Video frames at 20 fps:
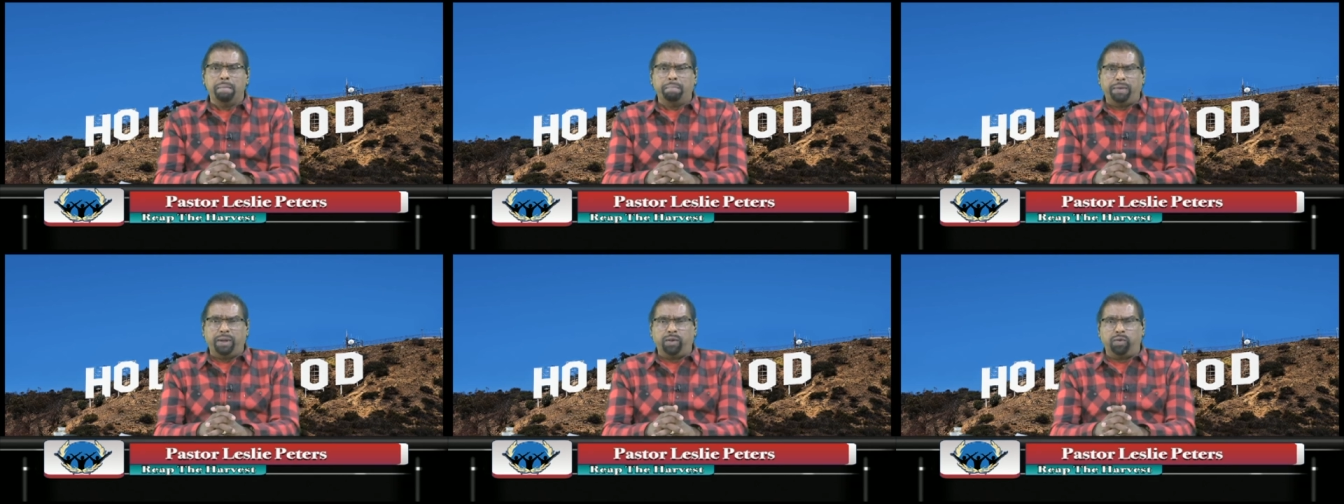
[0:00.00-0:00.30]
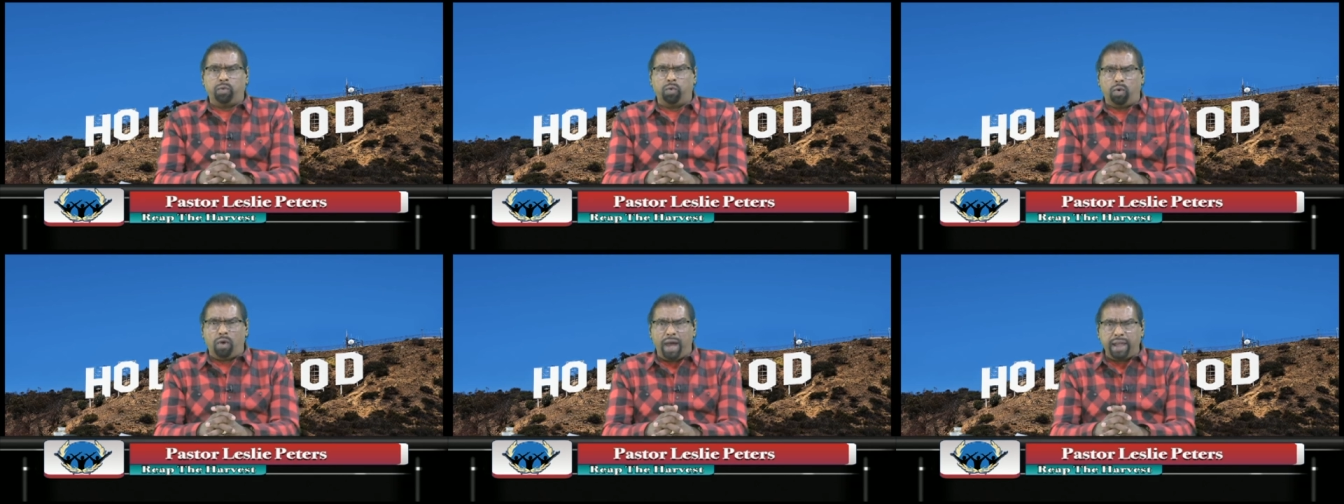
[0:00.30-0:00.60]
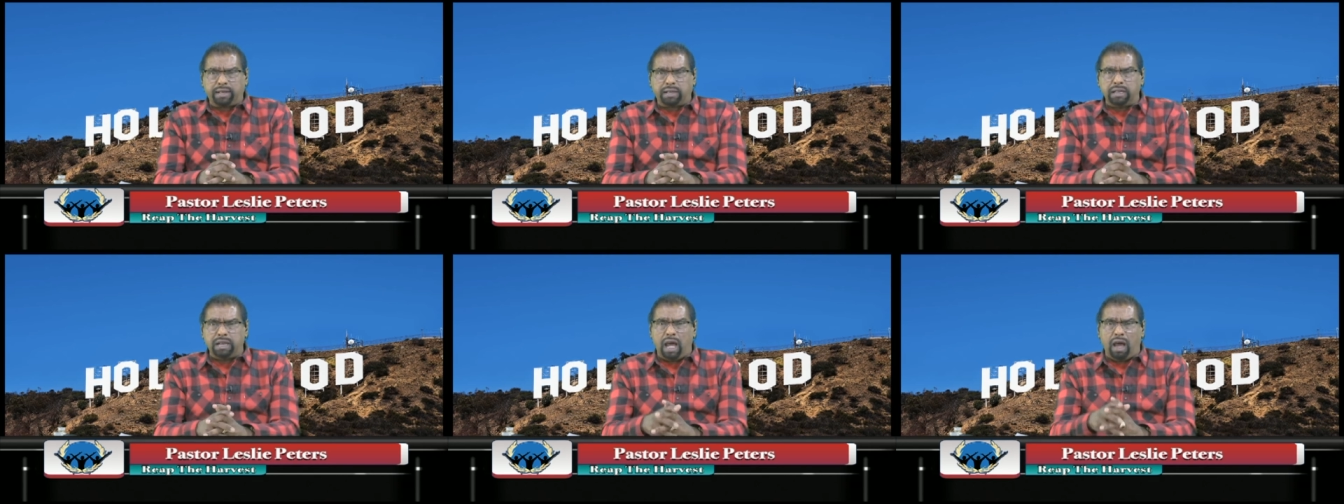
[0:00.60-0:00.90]
But
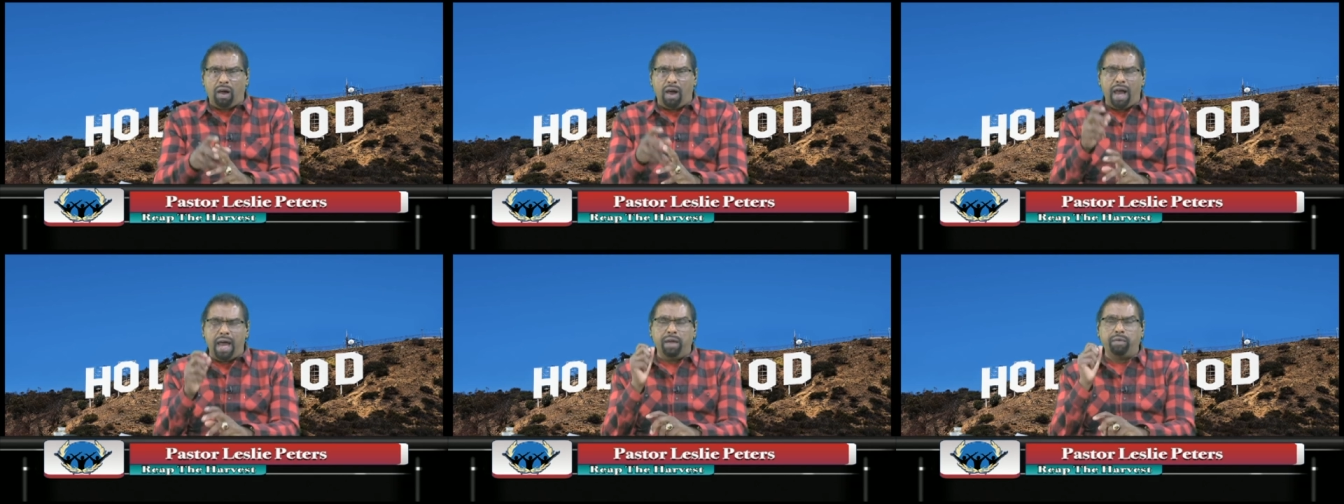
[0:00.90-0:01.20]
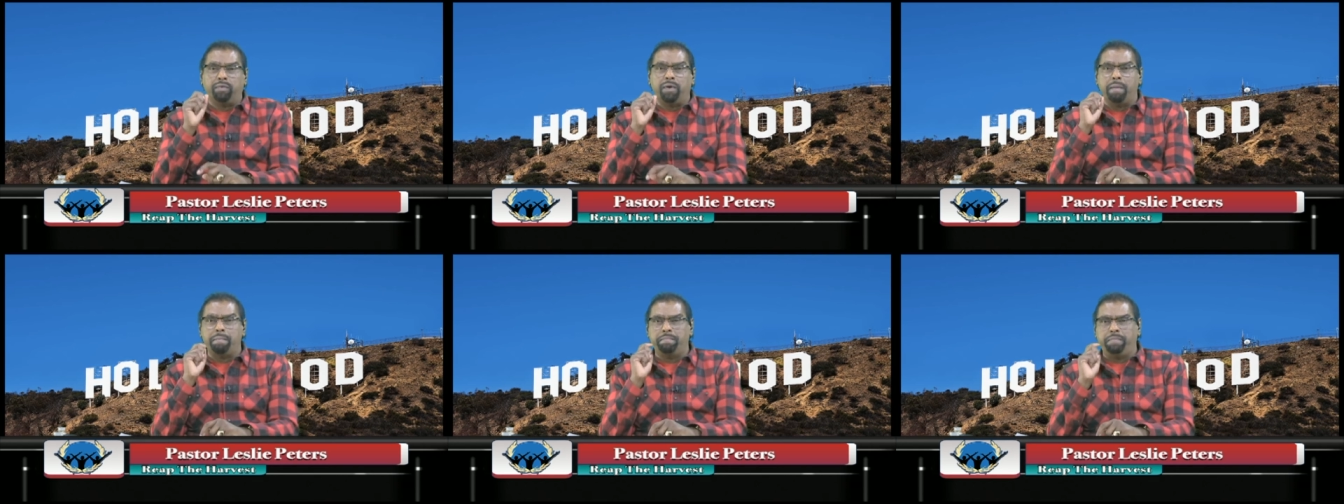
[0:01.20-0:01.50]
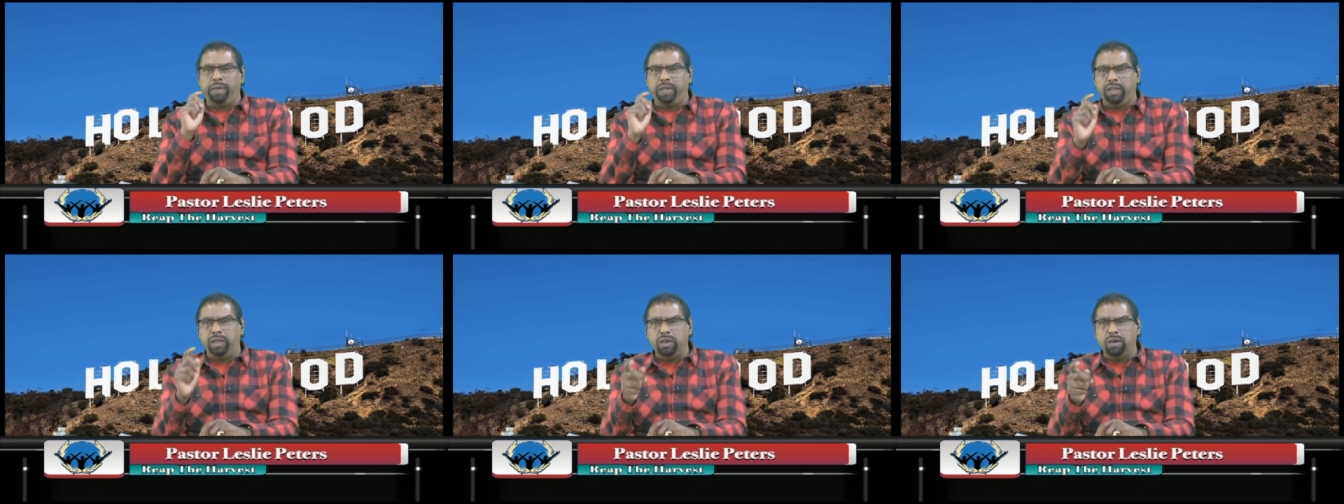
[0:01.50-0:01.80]
right now, I
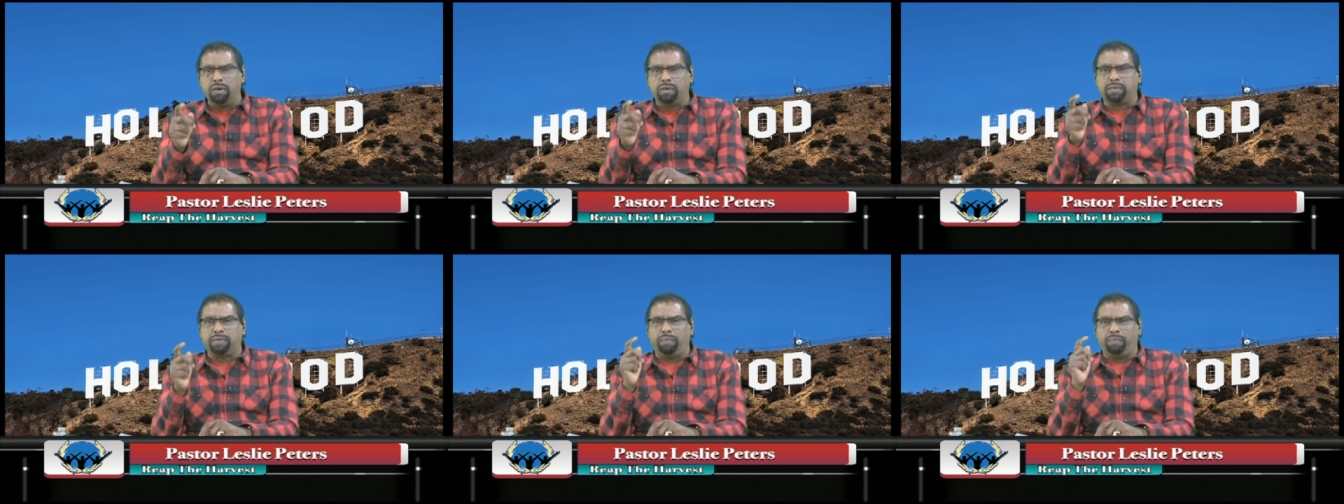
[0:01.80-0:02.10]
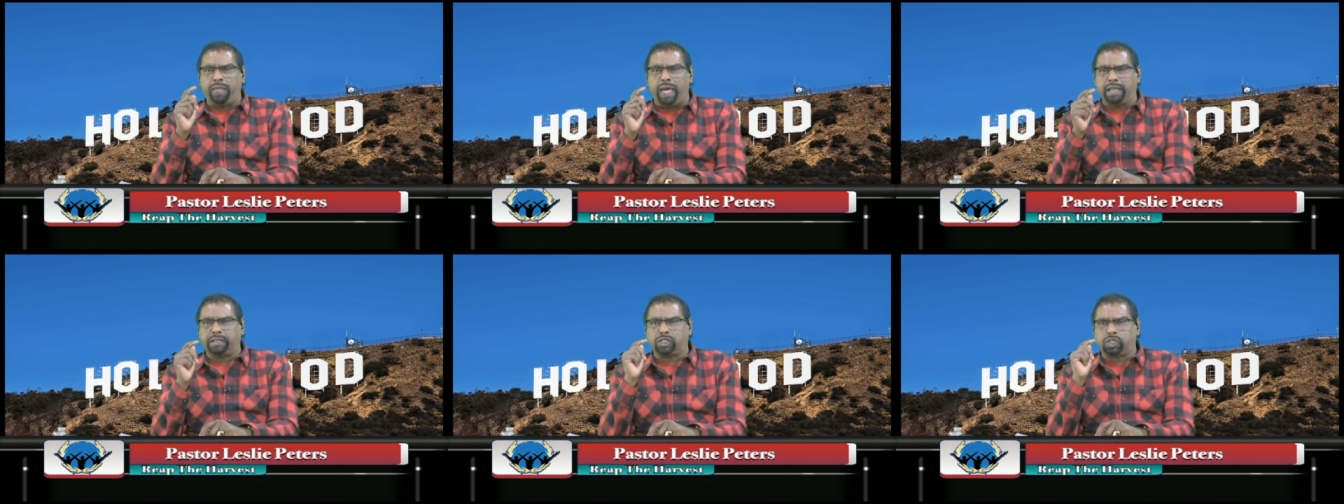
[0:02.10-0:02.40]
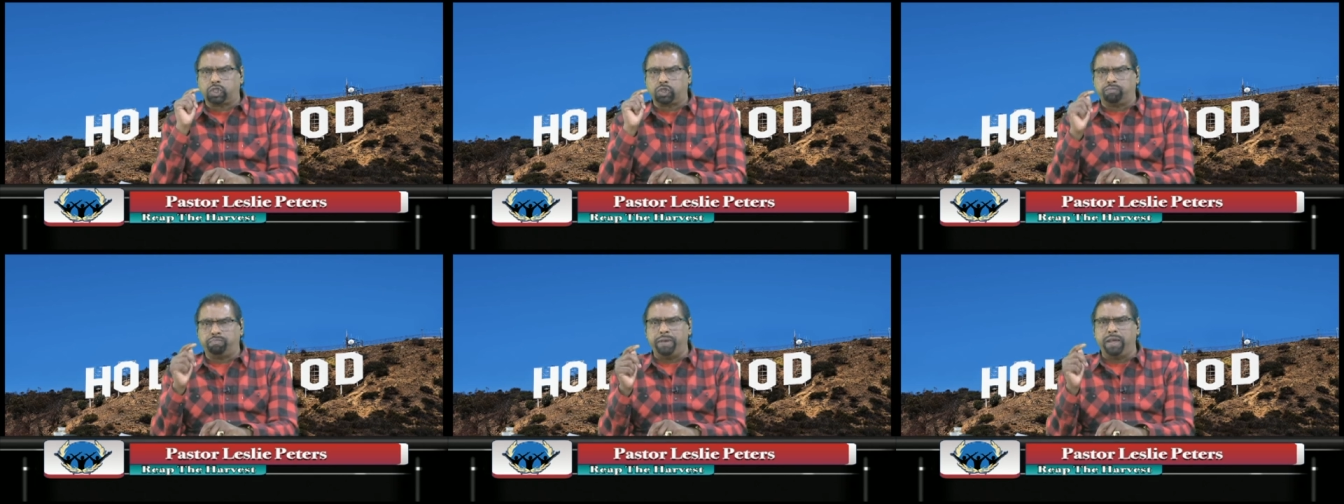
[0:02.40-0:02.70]
rebuke that
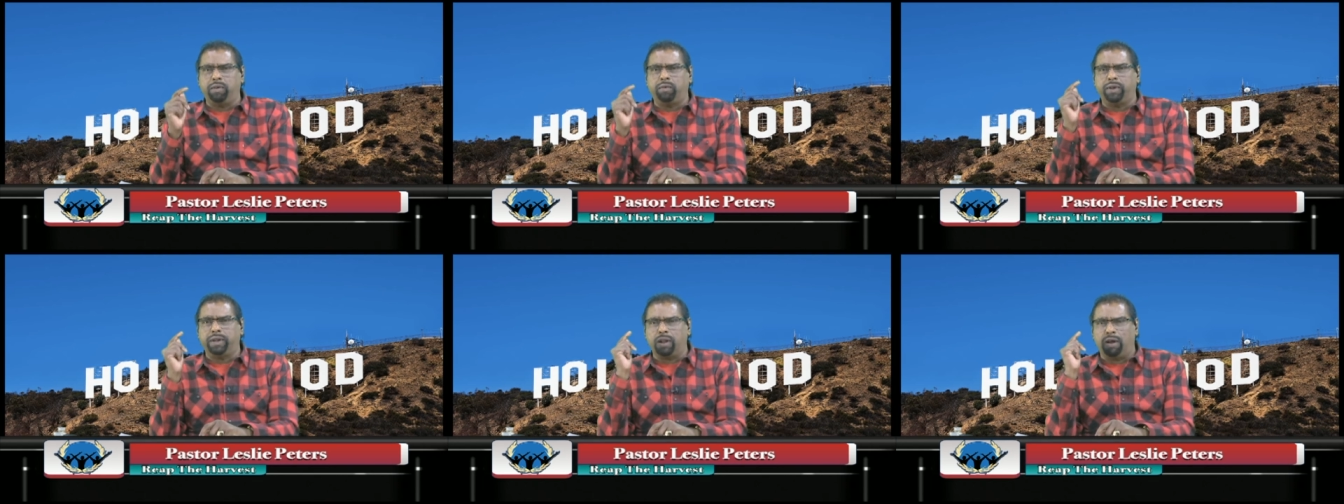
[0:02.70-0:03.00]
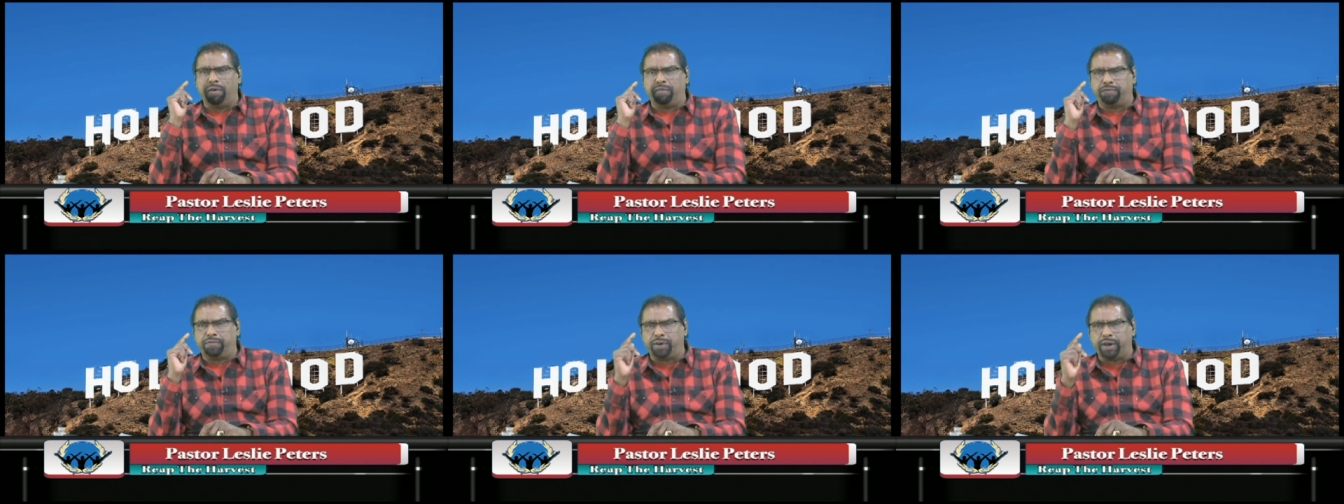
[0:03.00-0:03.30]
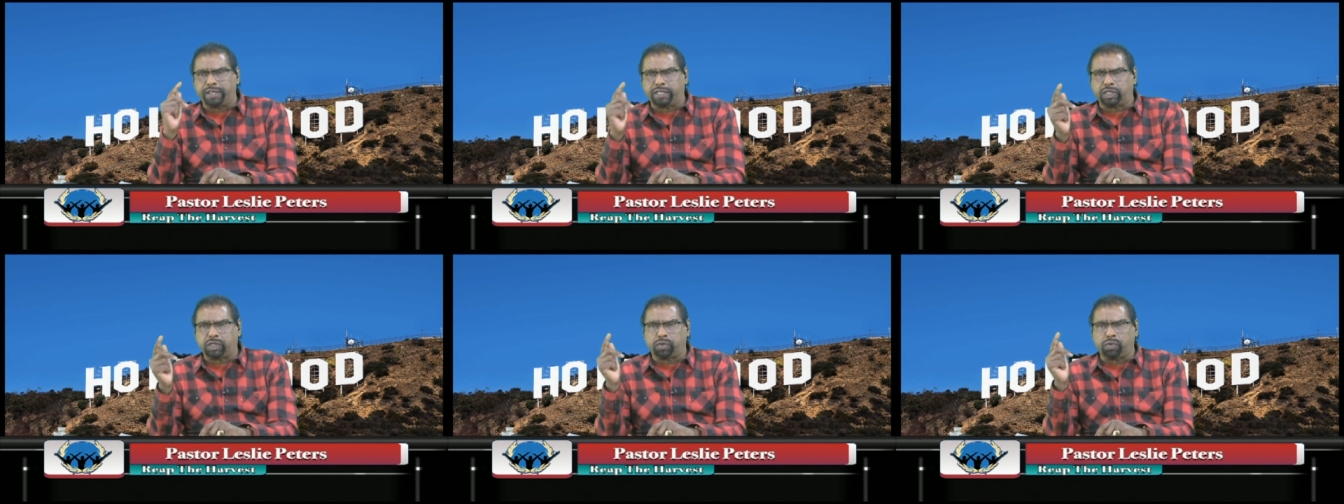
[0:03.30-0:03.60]
spirit of
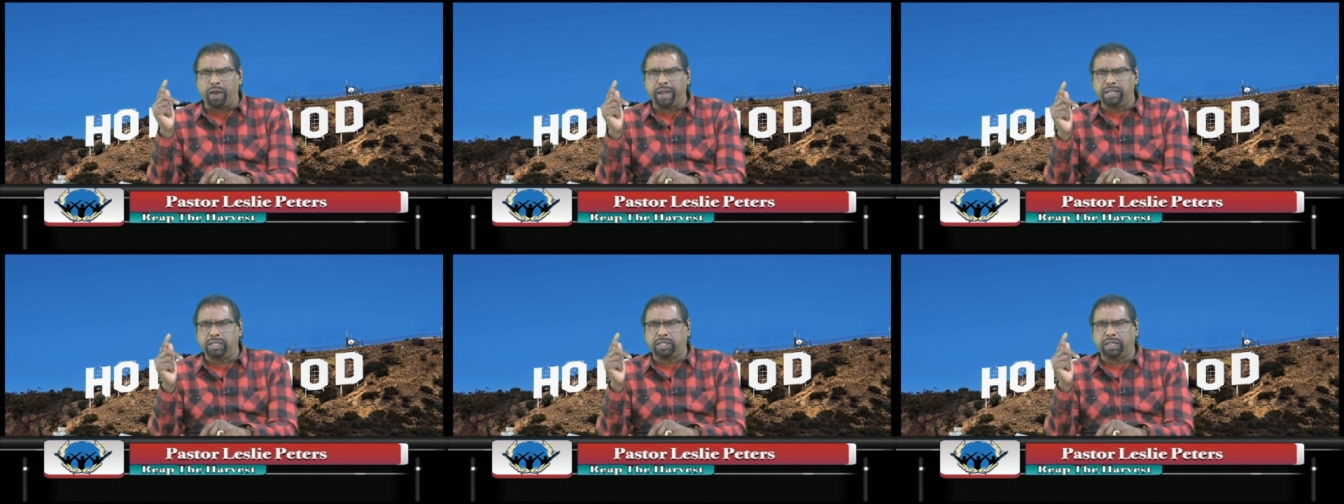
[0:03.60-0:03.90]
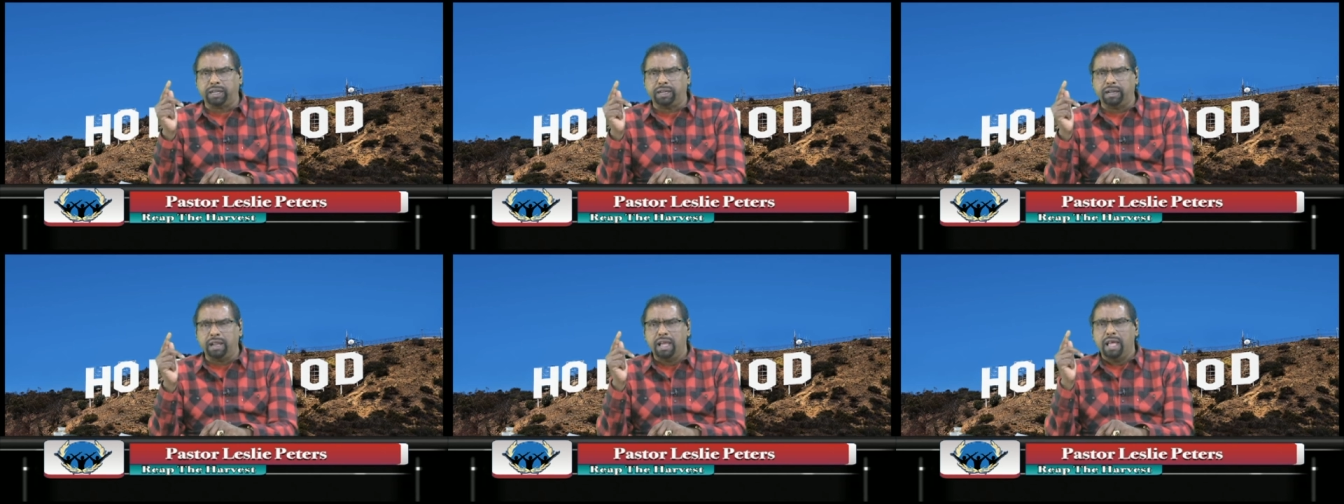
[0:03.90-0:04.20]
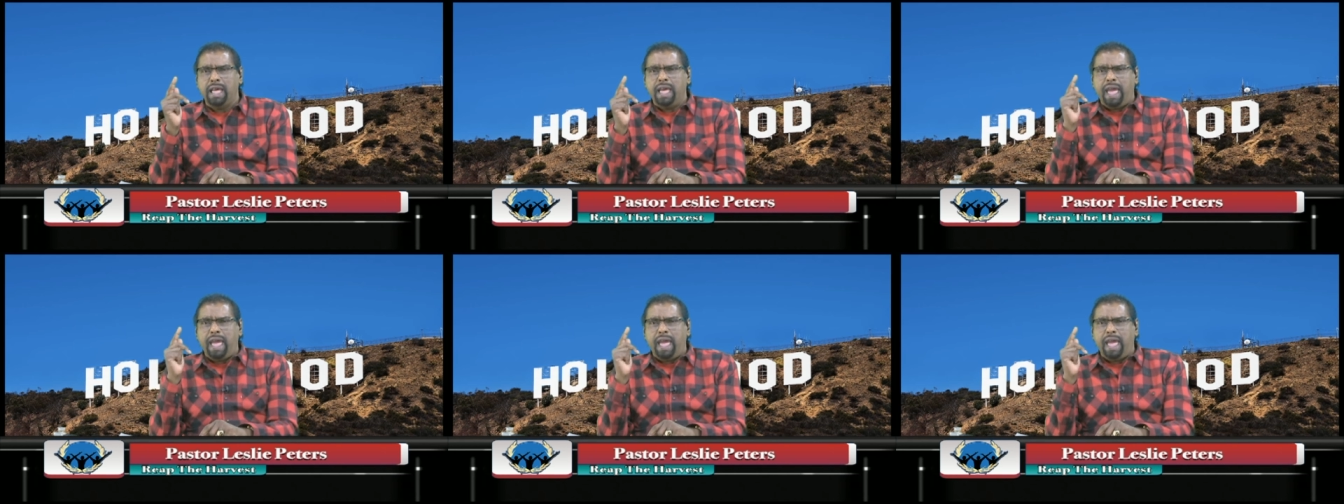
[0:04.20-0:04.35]
frustration